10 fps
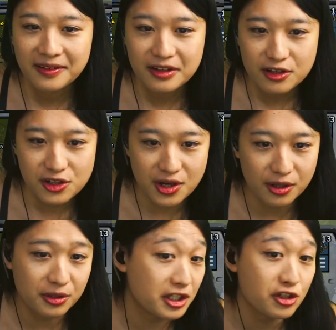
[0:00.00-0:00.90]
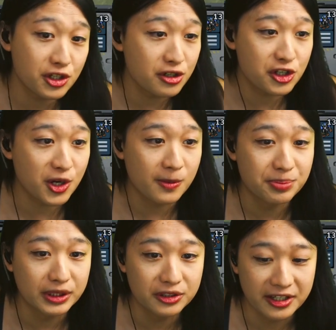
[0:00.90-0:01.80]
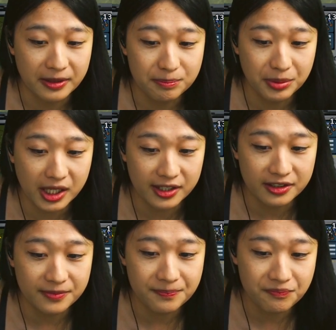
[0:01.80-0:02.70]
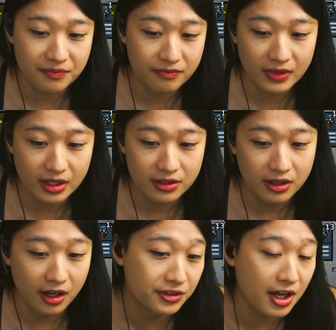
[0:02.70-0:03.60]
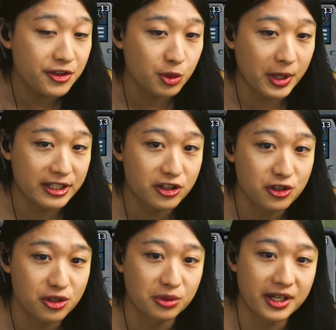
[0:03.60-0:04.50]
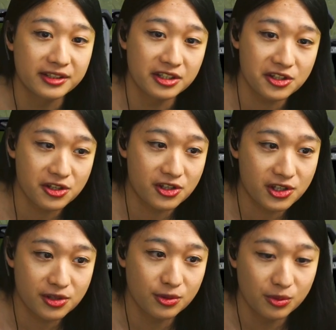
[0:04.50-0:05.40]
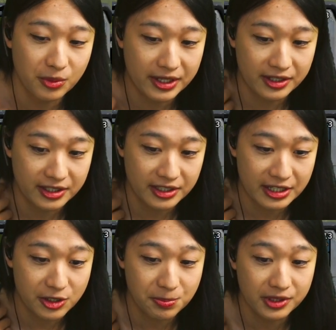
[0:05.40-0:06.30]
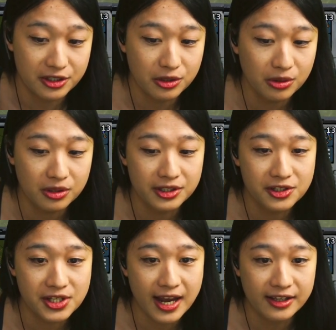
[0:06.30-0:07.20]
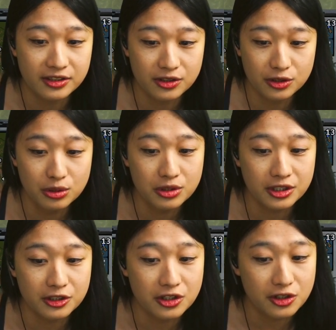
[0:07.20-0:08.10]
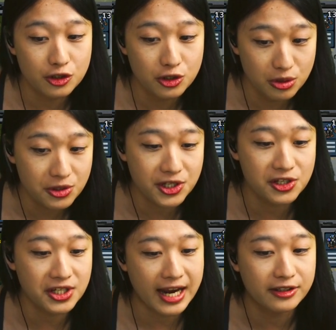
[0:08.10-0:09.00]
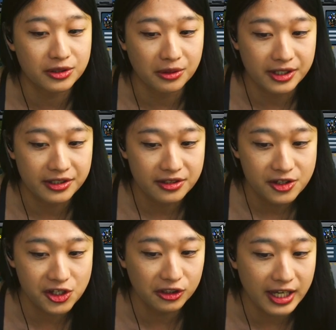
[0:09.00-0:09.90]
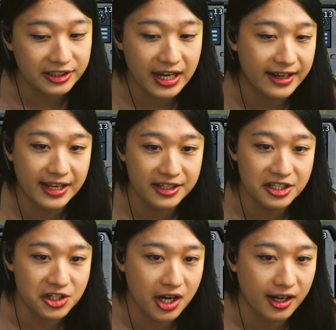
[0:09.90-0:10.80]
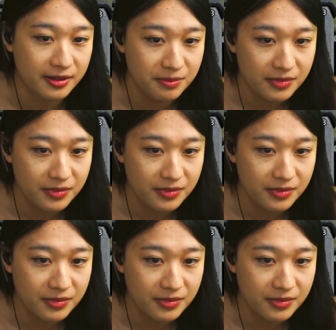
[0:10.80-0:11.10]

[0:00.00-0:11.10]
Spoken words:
So he's going to start building it. But another way to do it, and this is where it gets pretty cool, is that you could use this category, select that any time,